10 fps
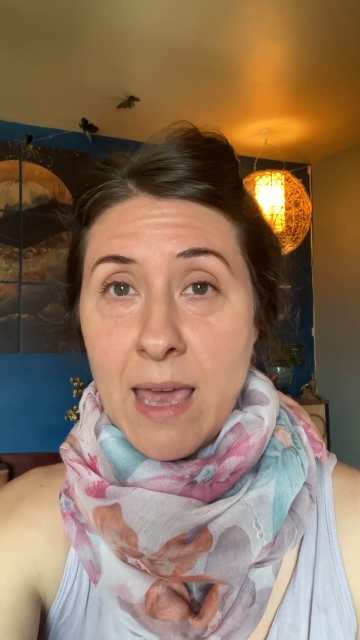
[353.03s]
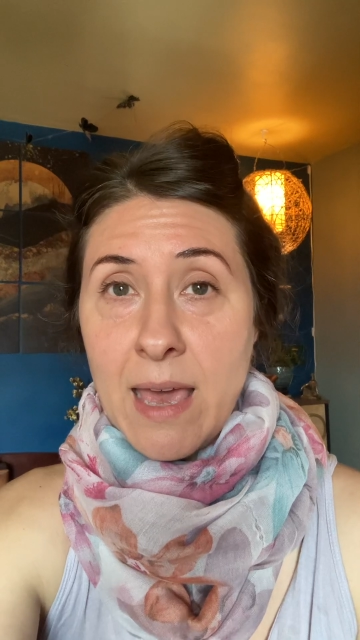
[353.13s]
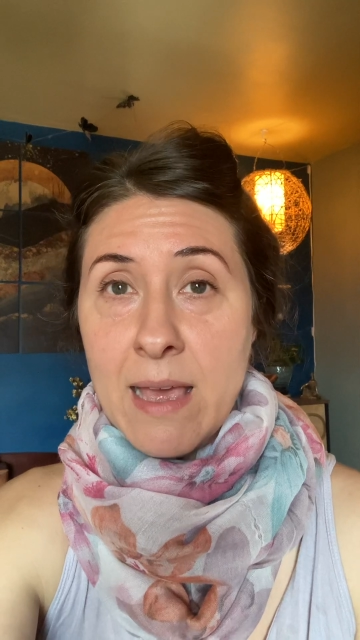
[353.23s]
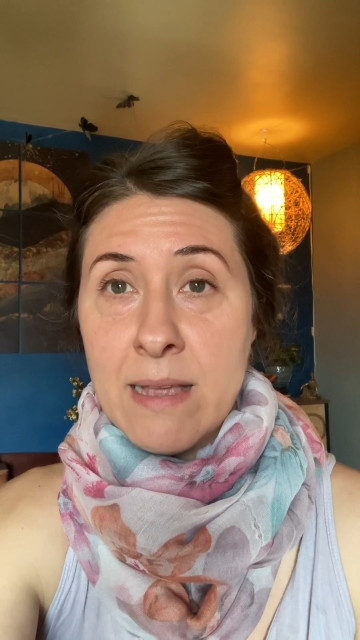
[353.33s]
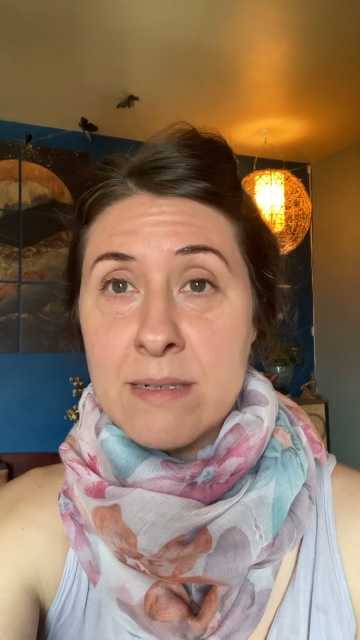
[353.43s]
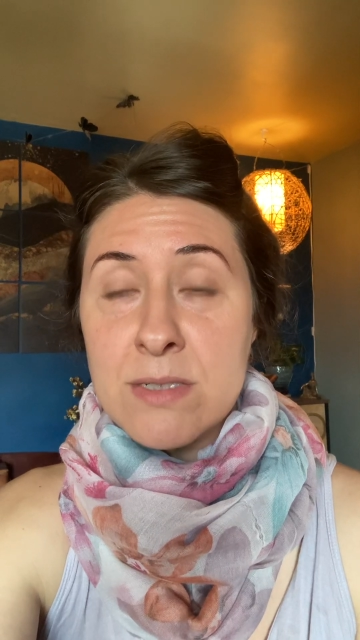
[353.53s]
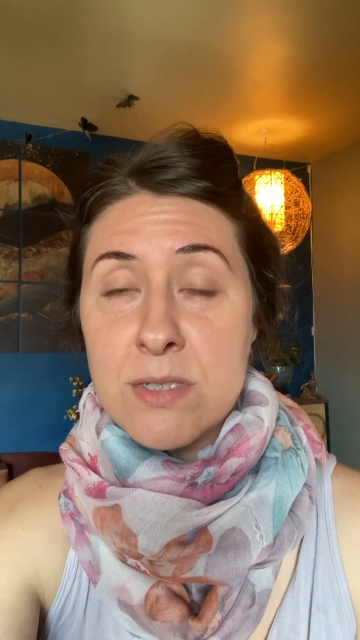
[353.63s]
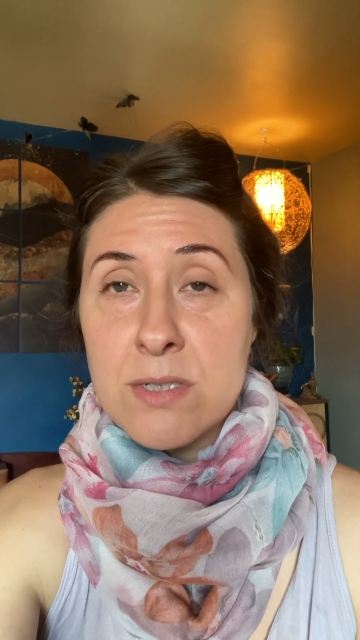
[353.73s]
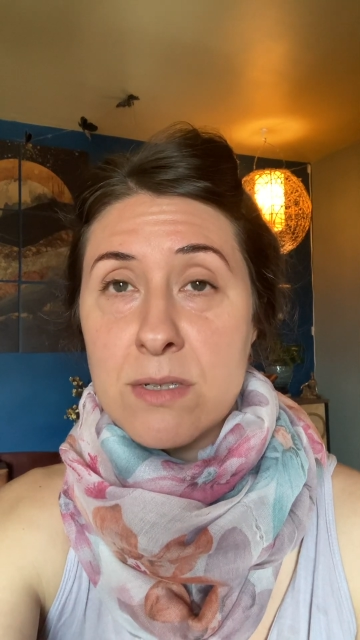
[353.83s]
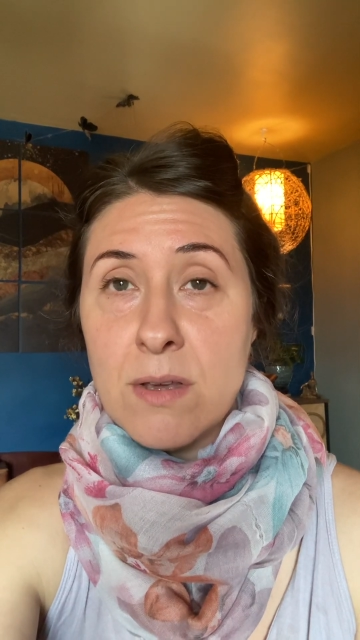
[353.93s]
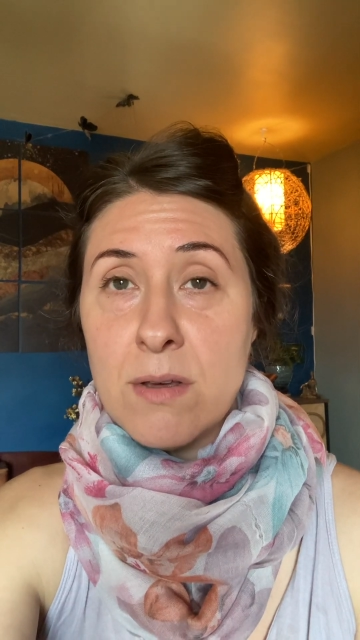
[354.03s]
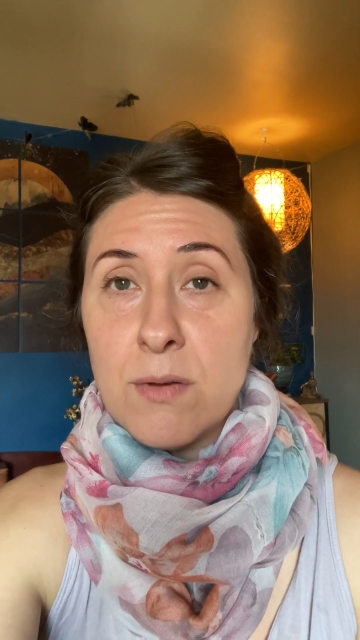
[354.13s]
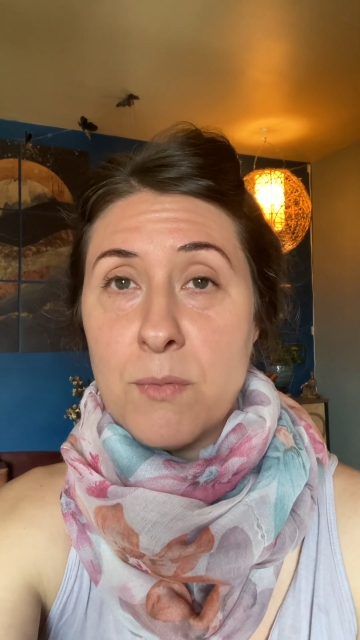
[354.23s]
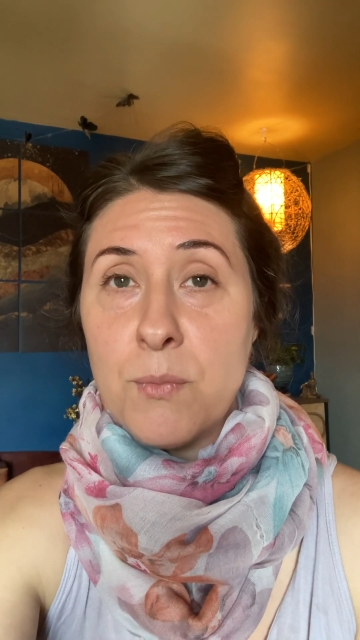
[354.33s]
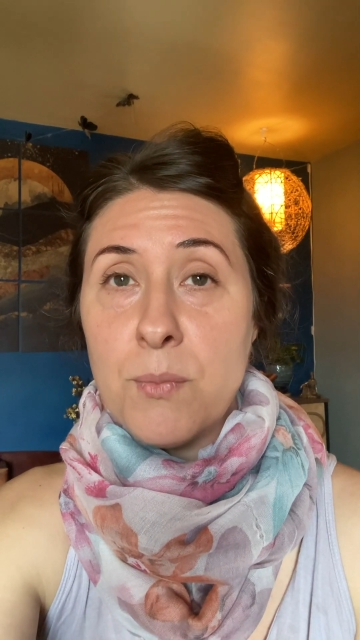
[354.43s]
and
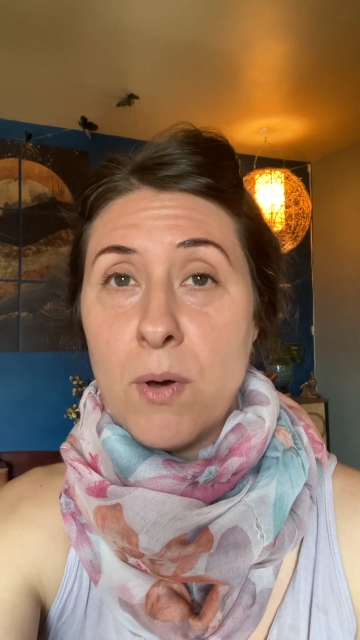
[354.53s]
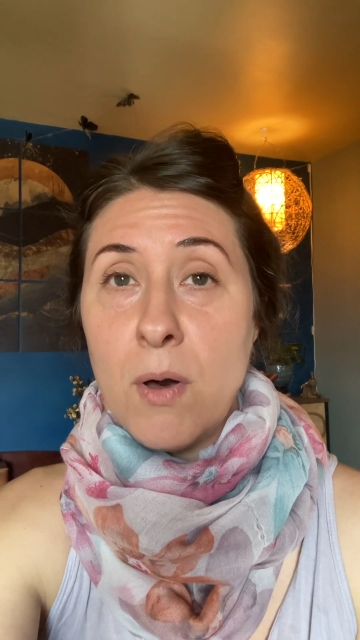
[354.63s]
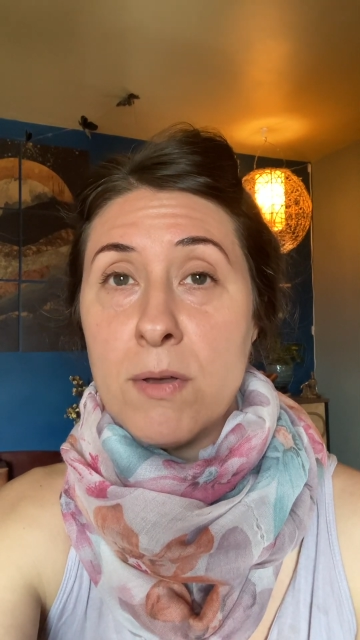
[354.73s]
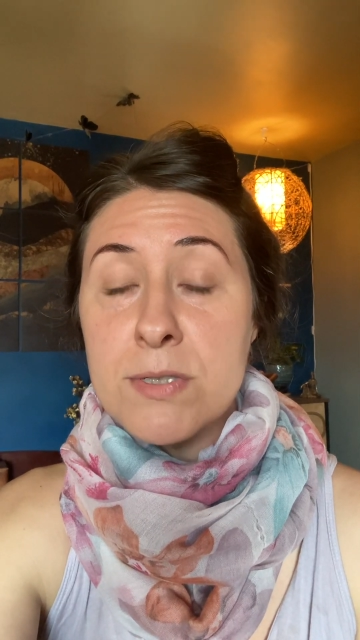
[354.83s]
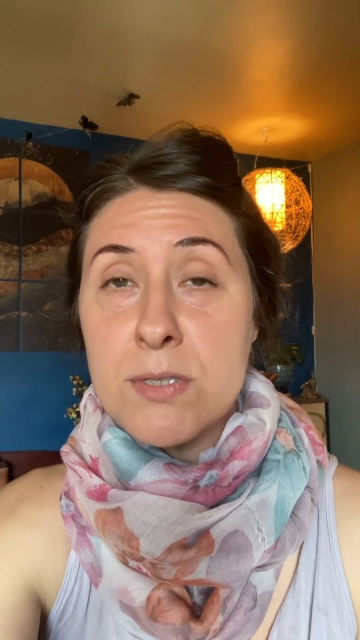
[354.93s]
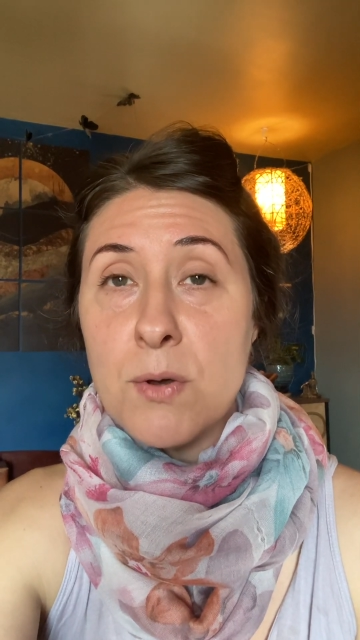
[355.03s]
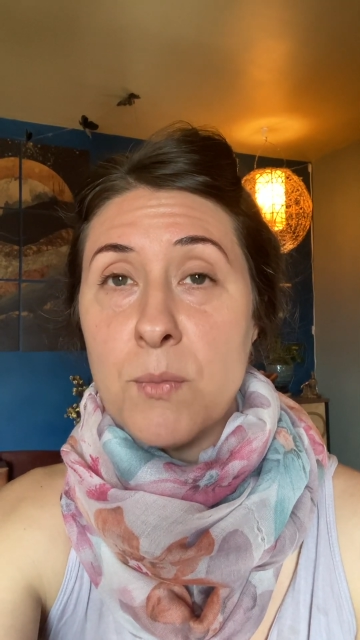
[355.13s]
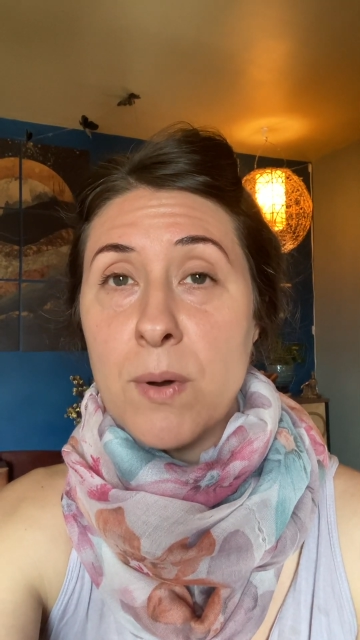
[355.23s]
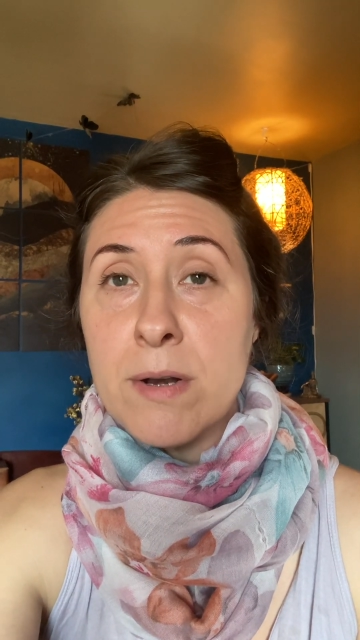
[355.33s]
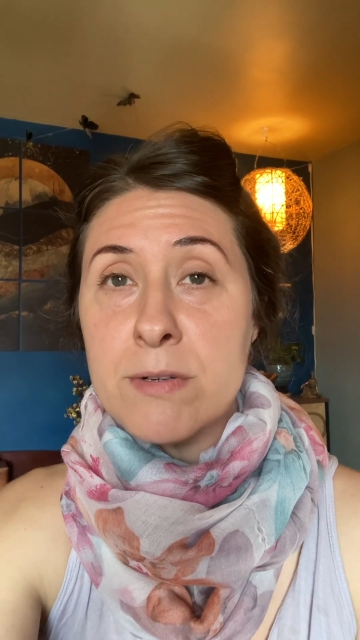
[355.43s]
also what